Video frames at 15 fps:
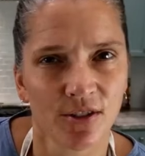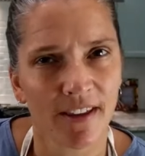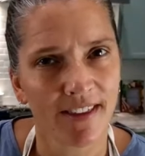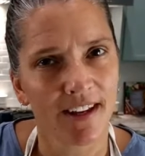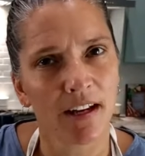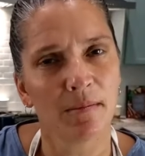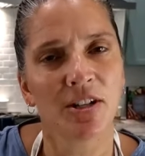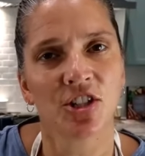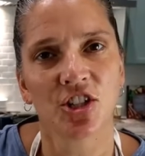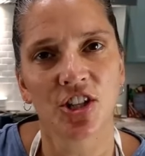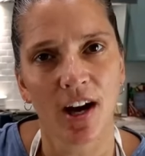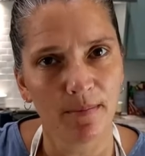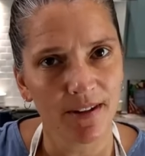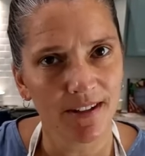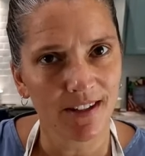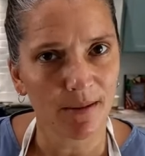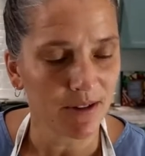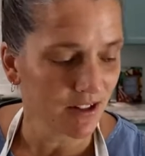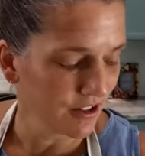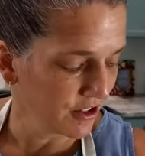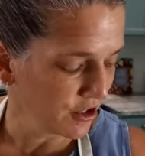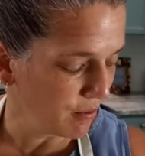And so I think I'm gonna chop
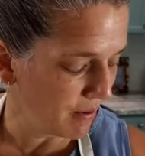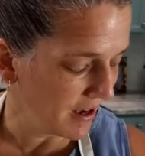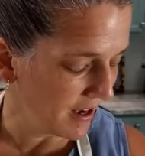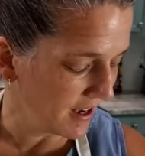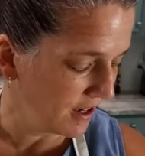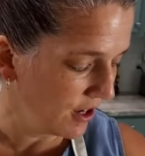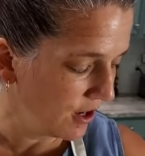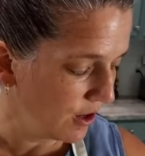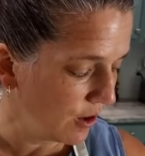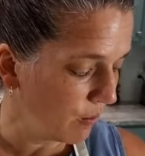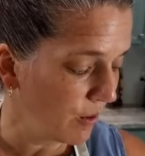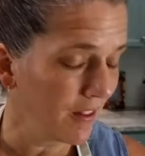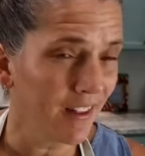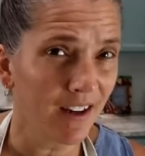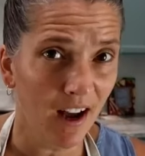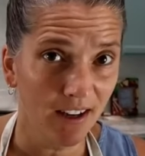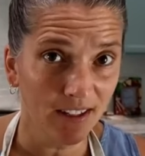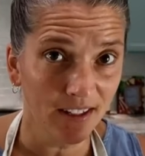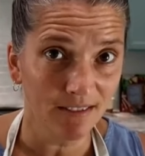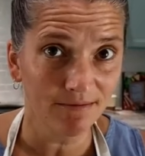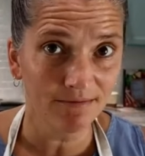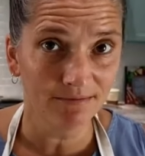these up because they're gonna go bad
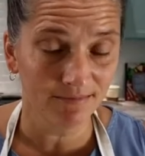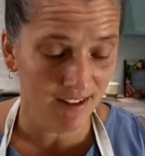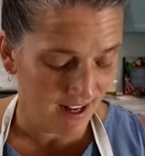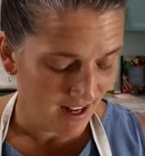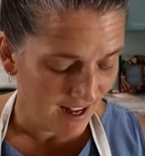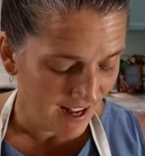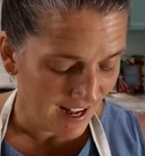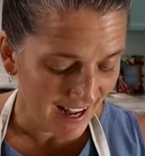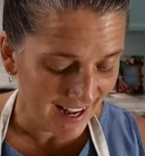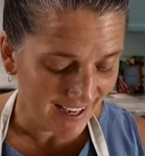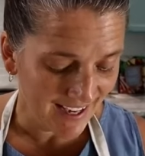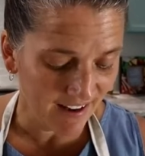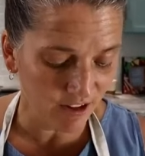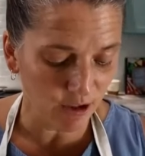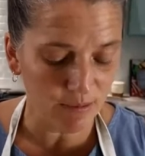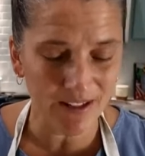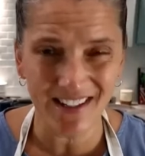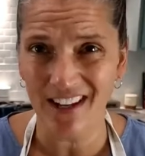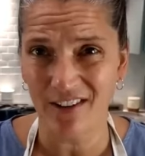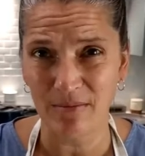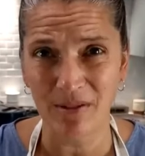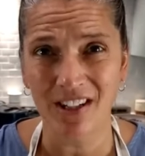with an onion and I have a
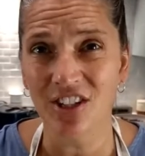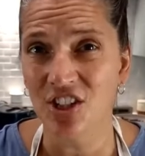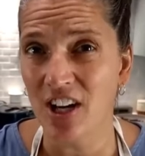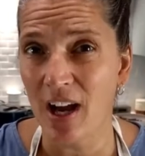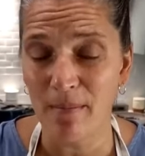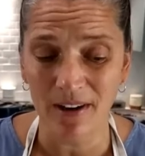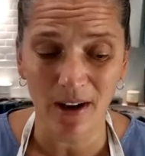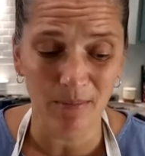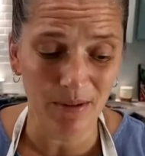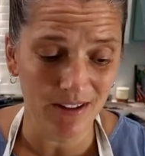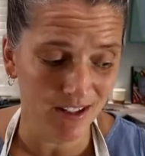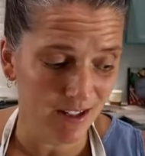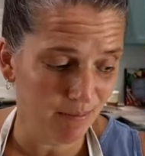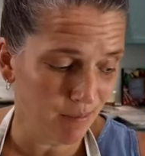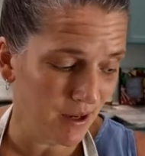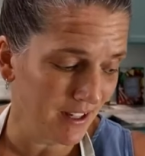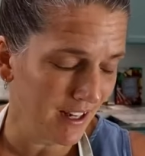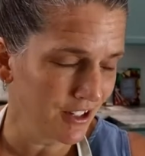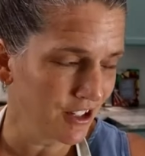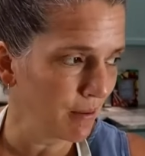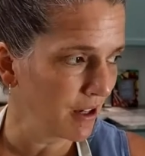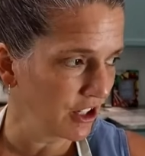little bit of sour. I'm just gonna chop it up and
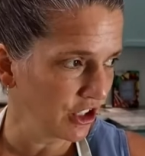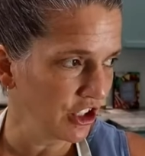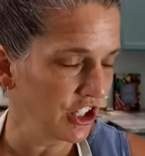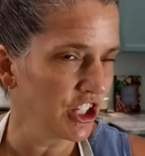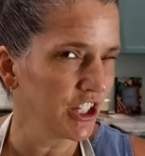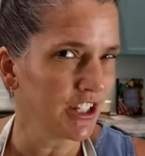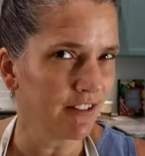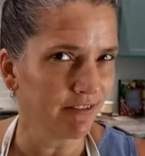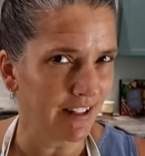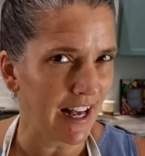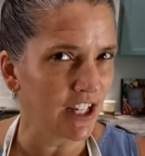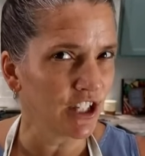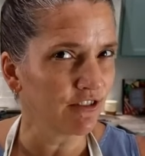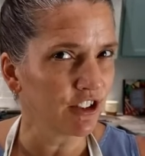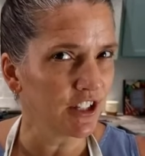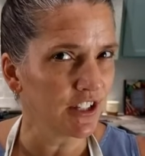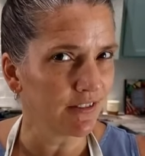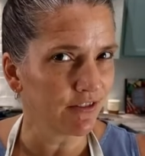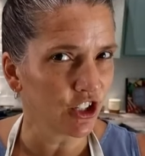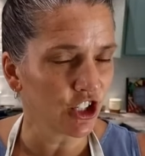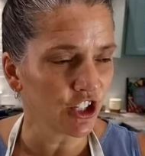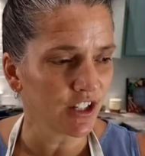spread it. I should put on a cookie sheet to flash
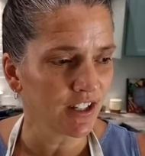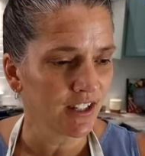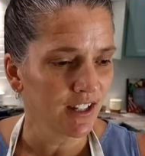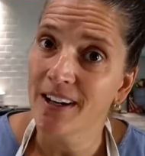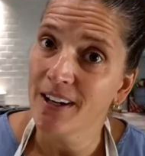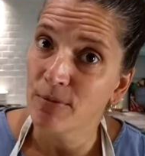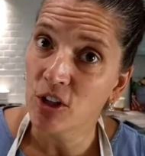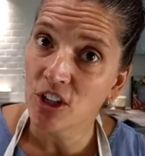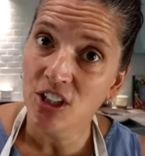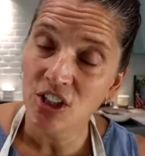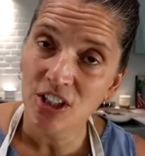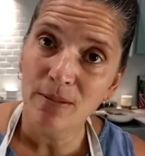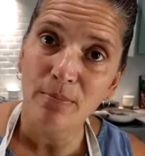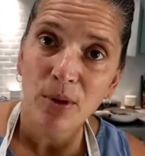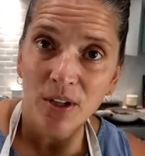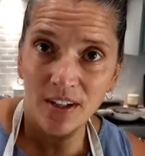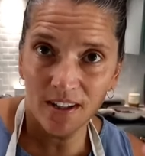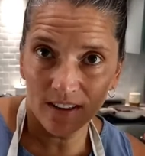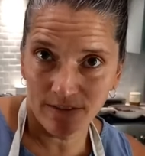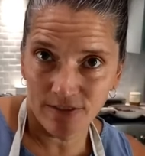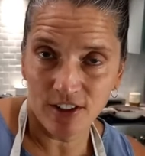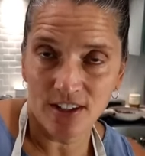freeze first. Put on a cookie sheet,
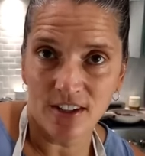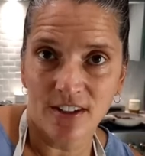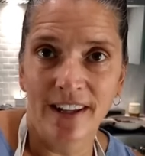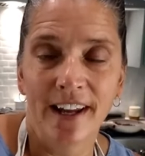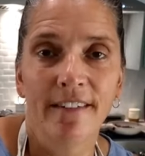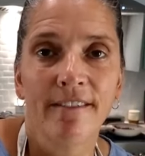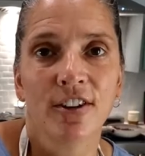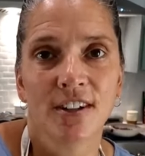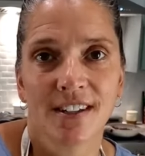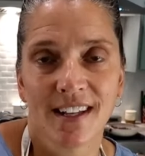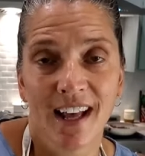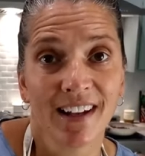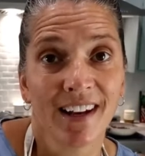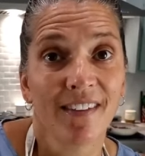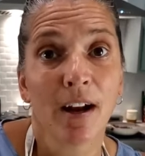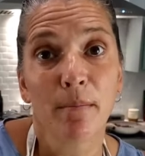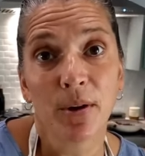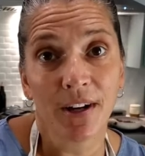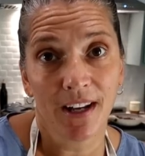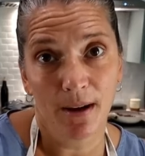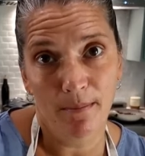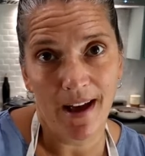put it in the freezer, let it freeze solid,
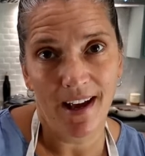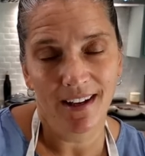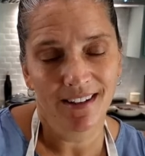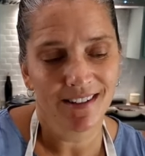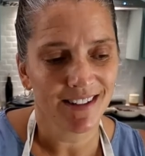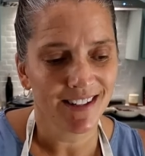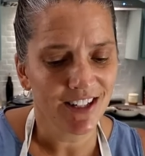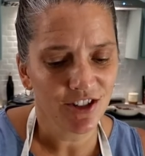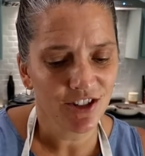and then I'll put it in a bag